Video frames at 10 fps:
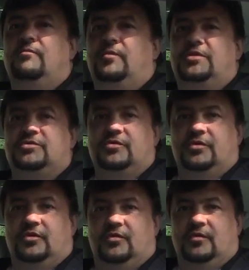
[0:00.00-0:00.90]
Make sure
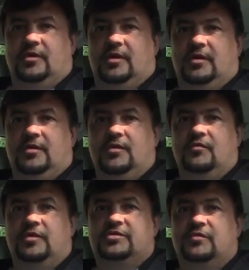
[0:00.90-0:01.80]
your
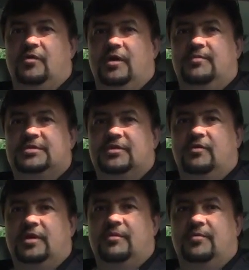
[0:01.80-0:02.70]
windshield wipers are
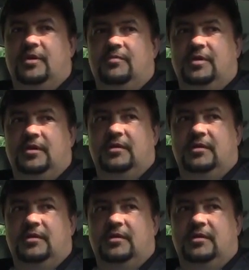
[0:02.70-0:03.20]
working properly,